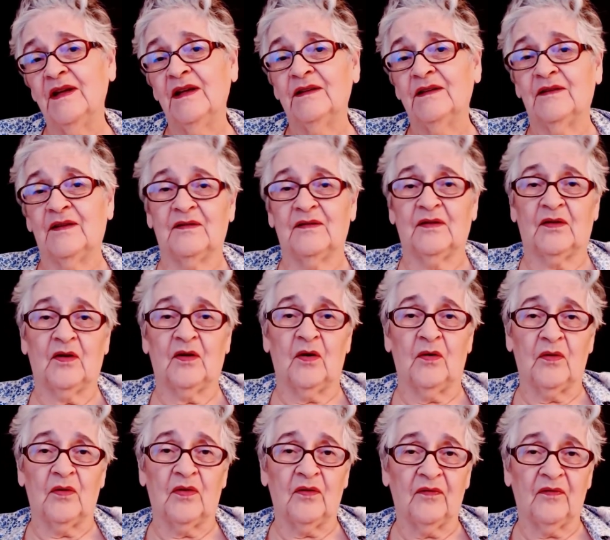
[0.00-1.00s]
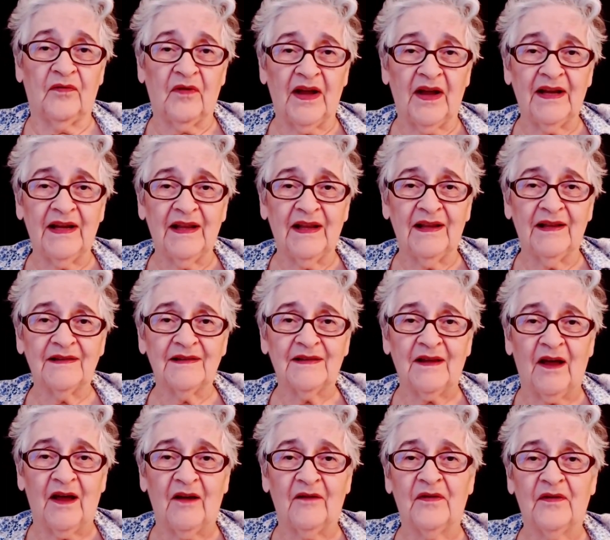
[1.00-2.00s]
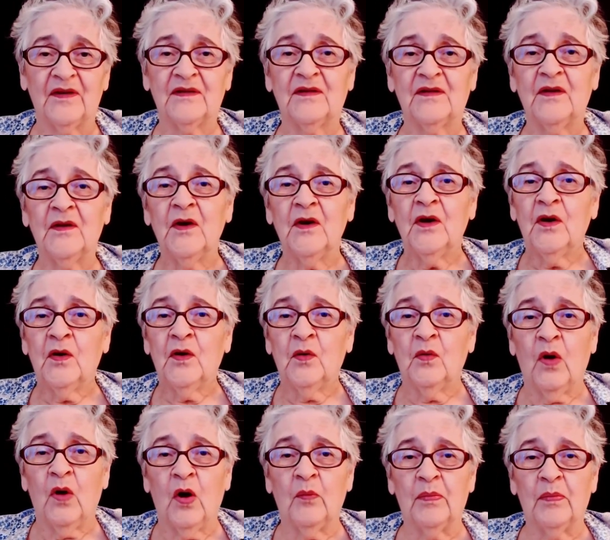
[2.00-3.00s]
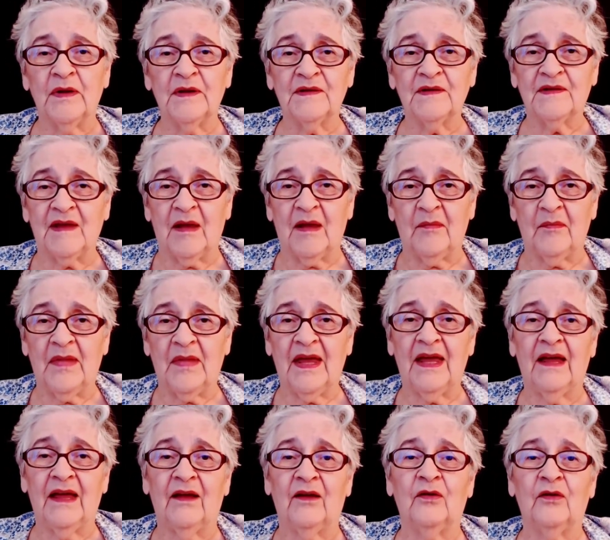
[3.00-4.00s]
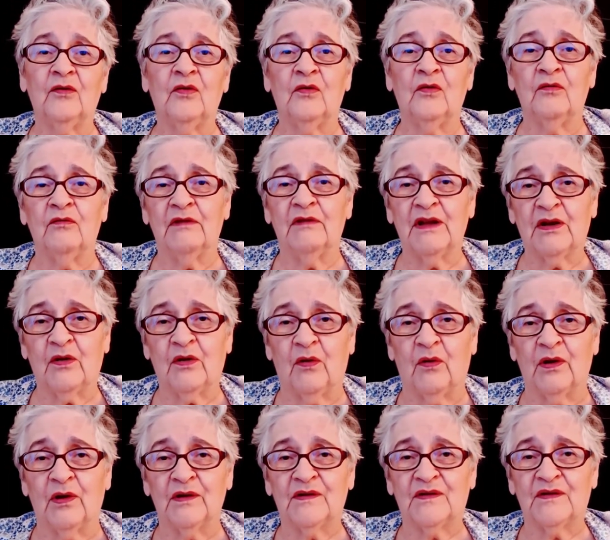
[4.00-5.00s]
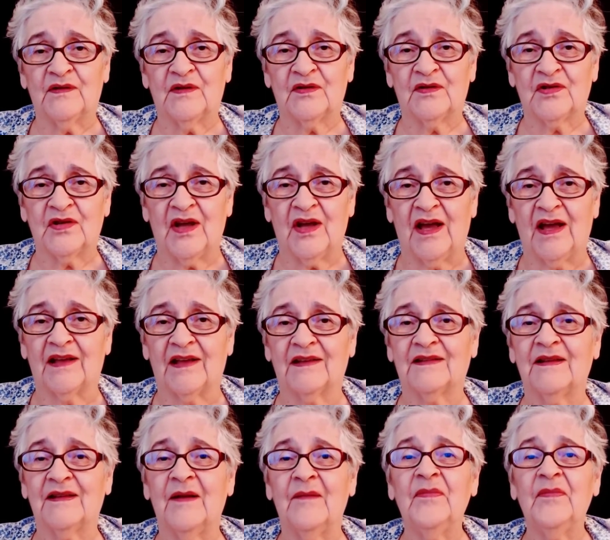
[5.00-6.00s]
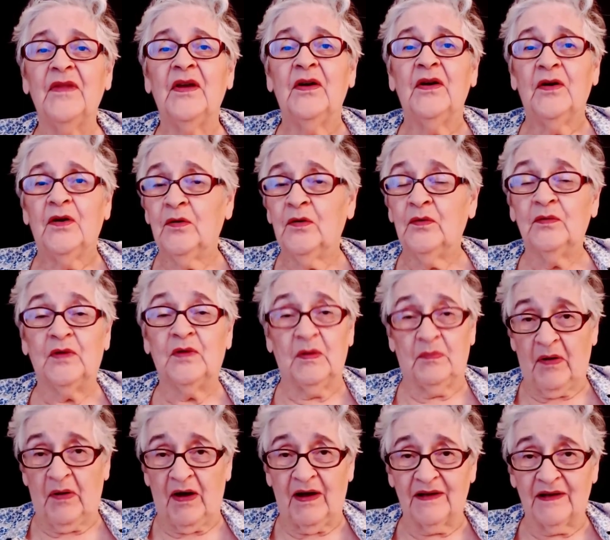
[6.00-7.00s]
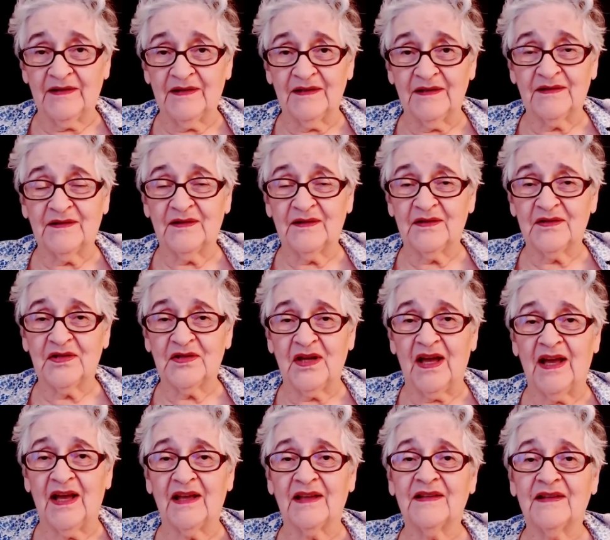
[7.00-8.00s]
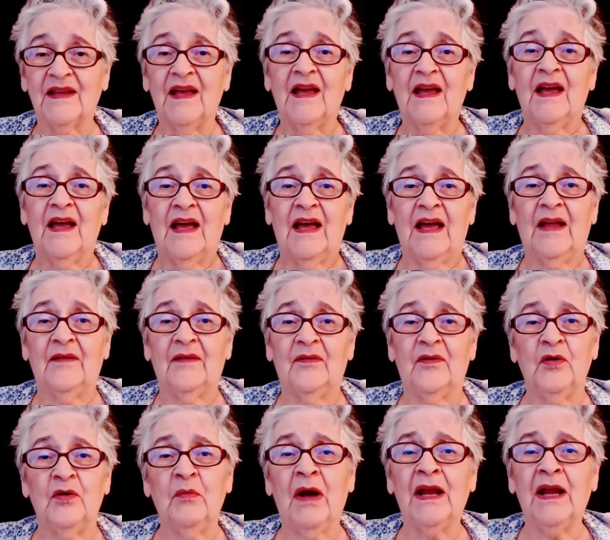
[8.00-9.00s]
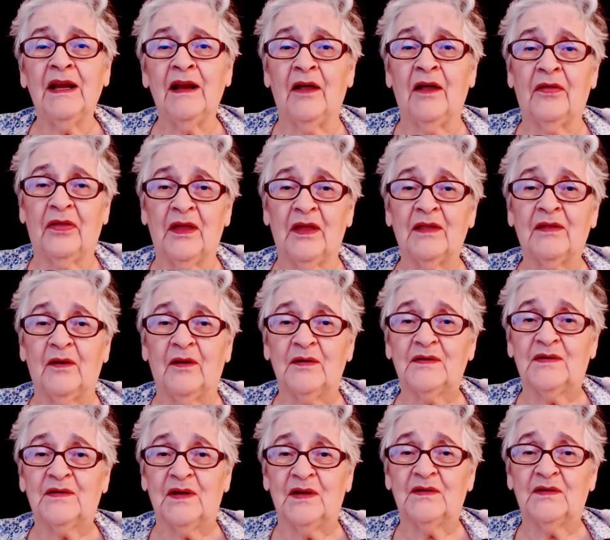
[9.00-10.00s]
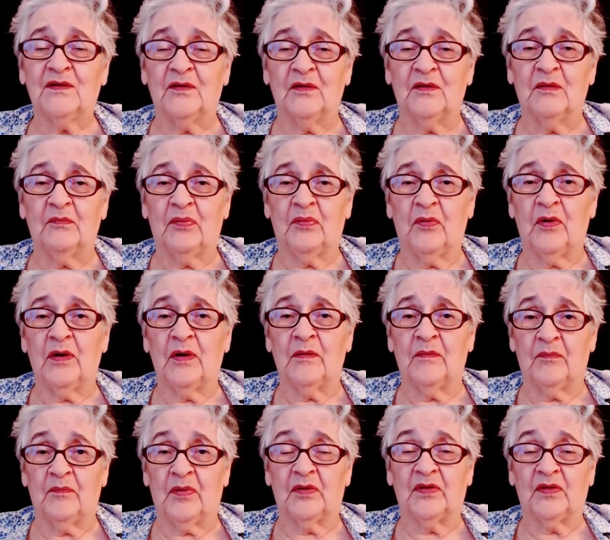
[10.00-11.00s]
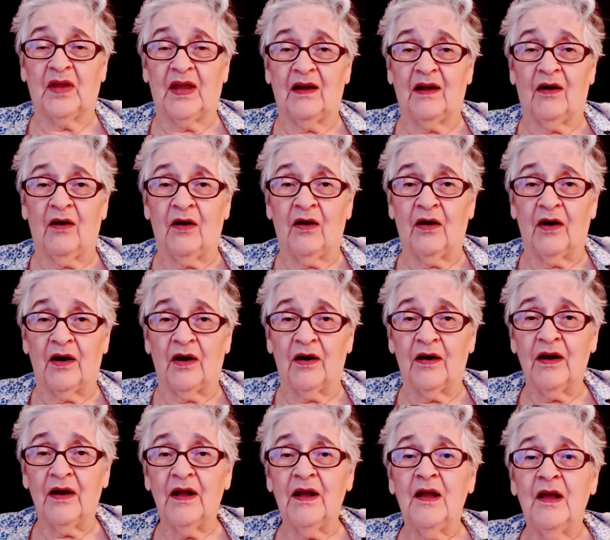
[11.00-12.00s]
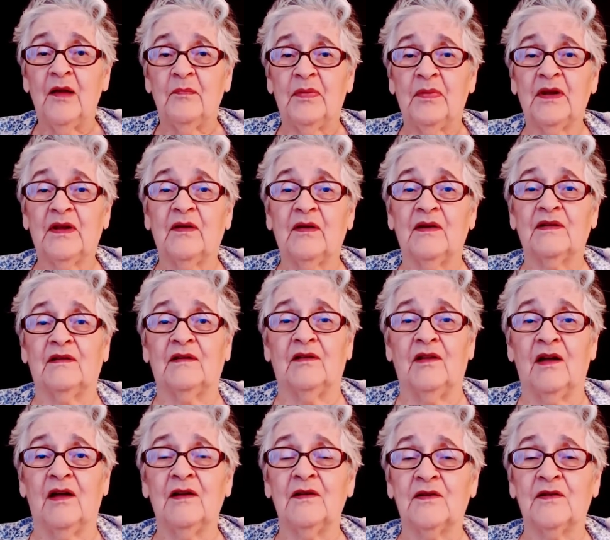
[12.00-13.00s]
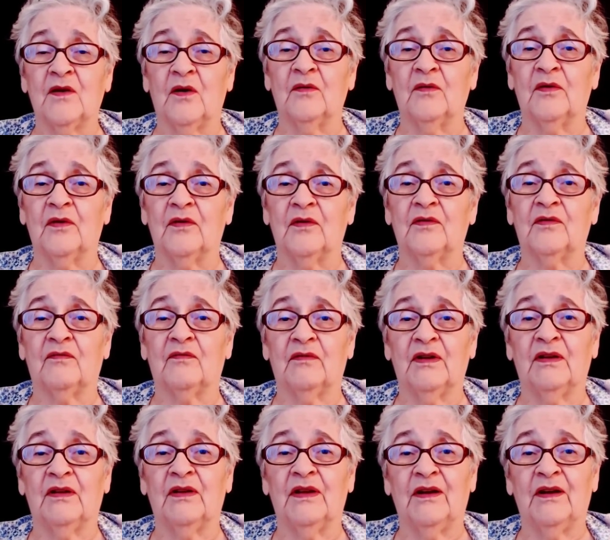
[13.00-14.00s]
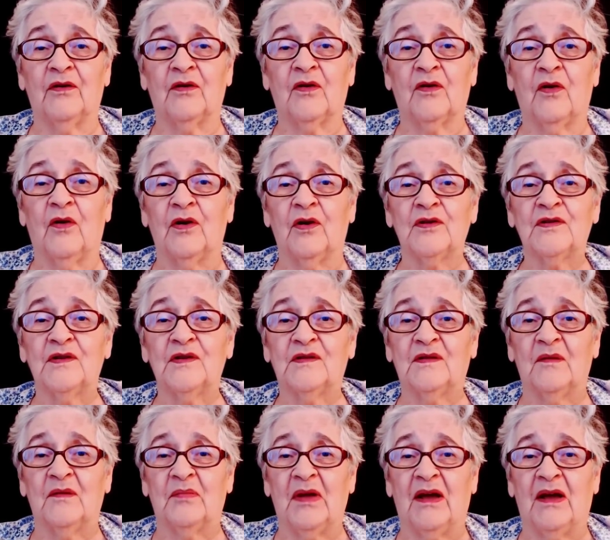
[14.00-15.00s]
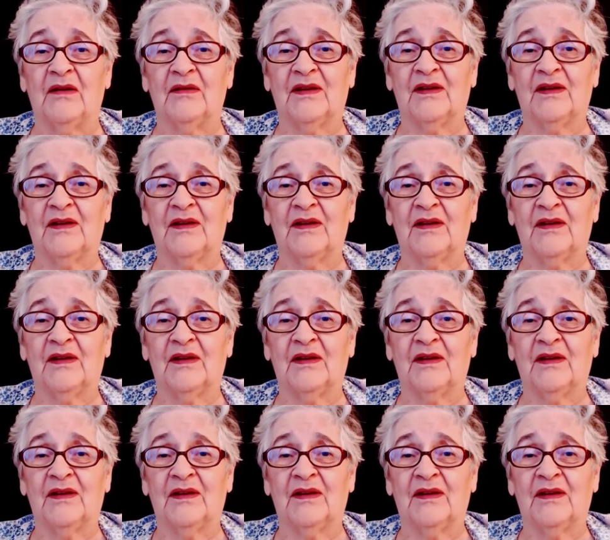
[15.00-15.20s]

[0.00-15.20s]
Does it go to the finance office? Who opens that mail? Who records the checks? Who deposits the checks? And you might not think those things are important, but they are, because a lot of donors really are cautious about